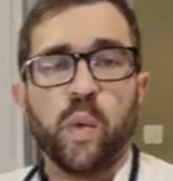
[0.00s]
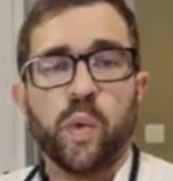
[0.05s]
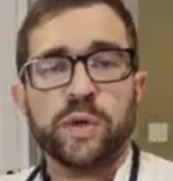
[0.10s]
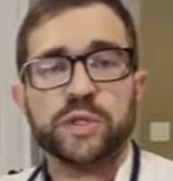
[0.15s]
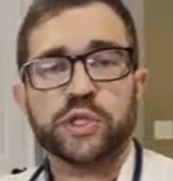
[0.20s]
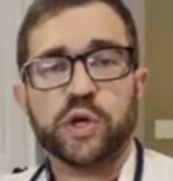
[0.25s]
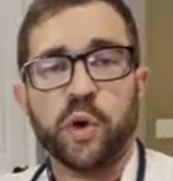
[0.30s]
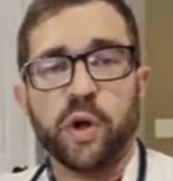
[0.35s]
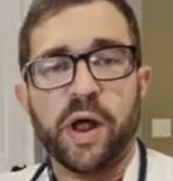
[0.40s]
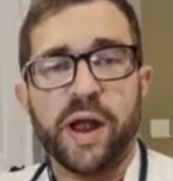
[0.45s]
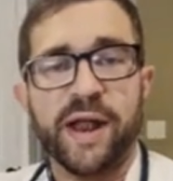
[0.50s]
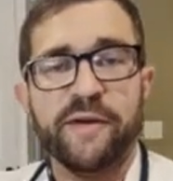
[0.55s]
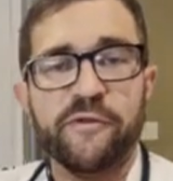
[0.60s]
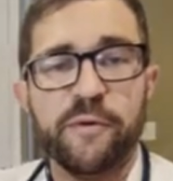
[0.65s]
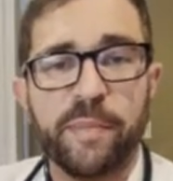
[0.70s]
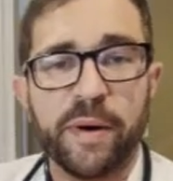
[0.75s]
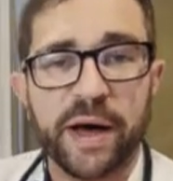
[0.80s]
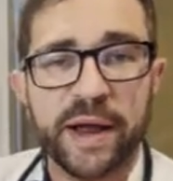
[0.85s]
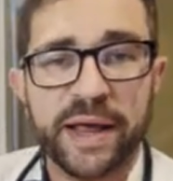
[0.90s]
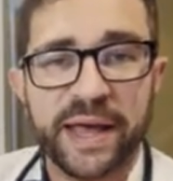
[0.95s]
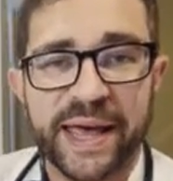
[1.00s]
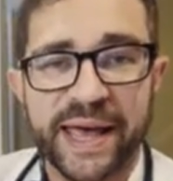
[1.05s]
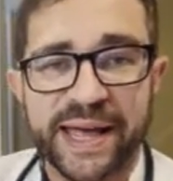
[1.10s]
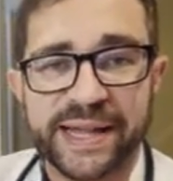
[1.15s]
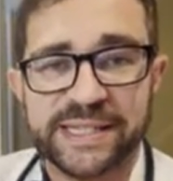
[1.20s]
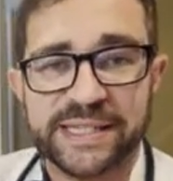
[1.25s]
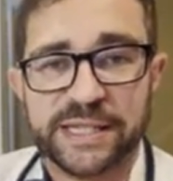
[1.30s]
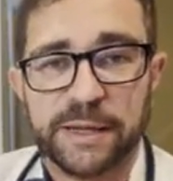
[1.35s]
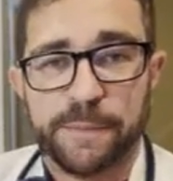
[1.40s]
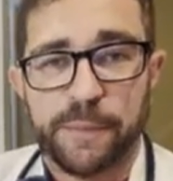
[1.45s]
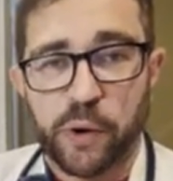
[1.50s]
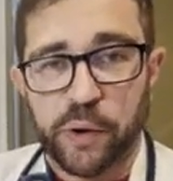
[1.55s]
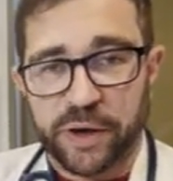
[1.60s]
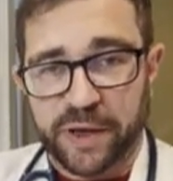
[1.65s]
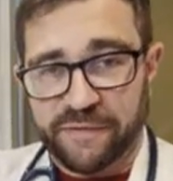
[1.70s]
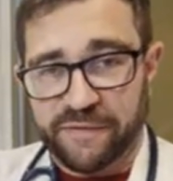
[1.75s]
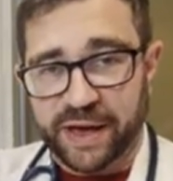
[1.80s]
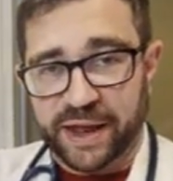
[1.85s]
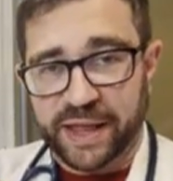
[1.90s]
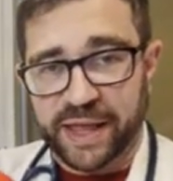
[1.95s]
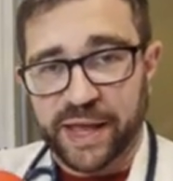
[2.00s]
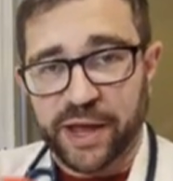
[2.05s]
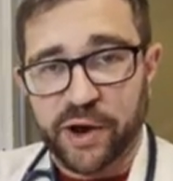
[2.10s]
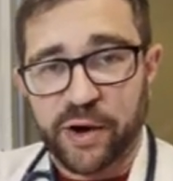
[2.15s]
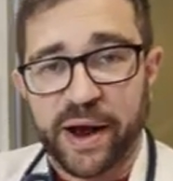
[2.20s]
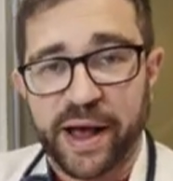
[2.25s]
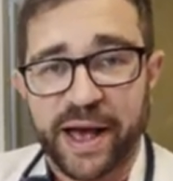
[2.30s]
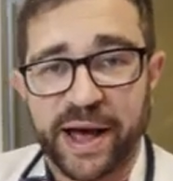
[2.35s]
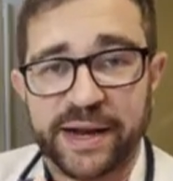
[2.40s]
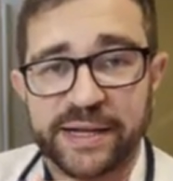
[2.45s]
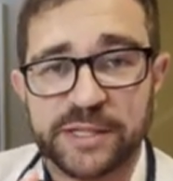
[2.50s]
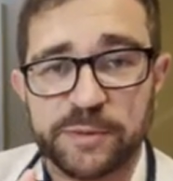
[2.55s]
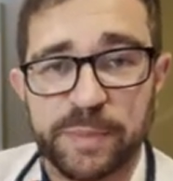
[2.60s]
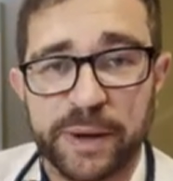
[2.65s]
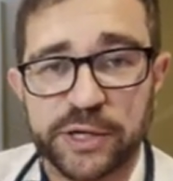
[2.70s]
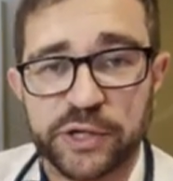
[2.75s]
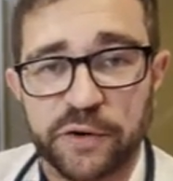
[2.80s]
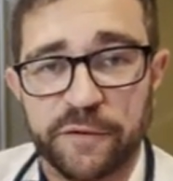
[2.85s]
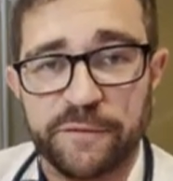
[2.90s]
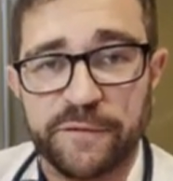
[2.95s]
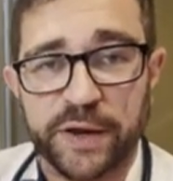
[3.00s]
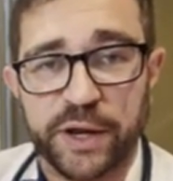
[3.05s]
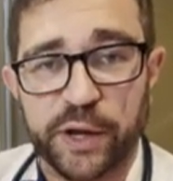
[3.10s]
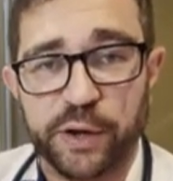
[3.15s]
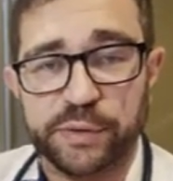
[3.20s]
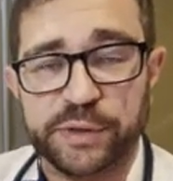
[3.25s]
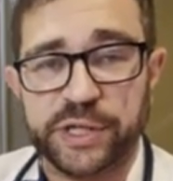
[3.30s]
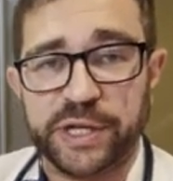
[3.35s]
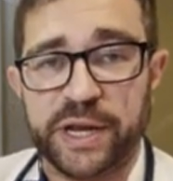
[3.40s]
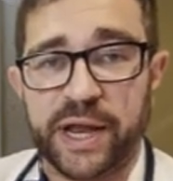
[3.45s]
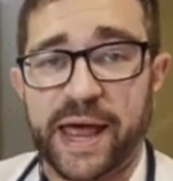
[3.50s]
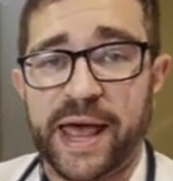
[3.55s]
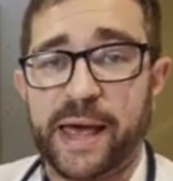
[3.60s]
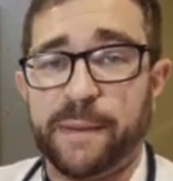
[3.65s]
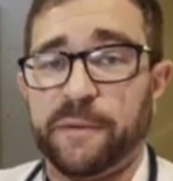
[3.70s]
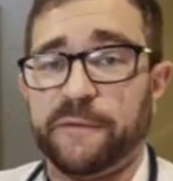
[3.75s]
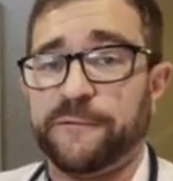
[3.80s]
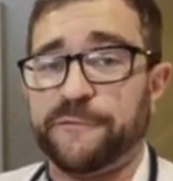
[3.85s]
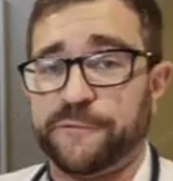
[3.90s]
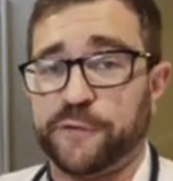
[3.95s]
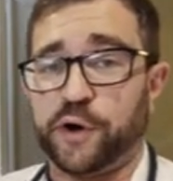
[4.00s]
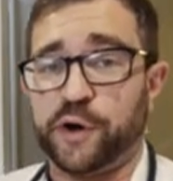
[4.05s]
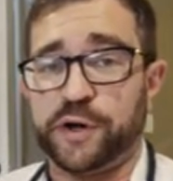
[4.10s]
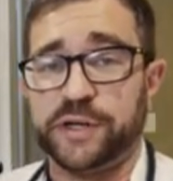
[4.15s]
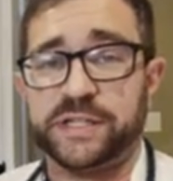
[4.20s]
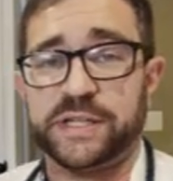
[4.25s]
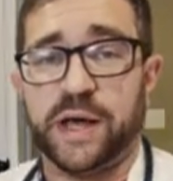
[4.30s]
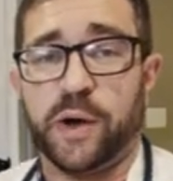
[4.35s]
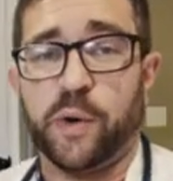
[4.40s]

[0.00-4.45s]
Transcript: What's going on, everybody? It's the PokeV3t here. I got a special video today, but first I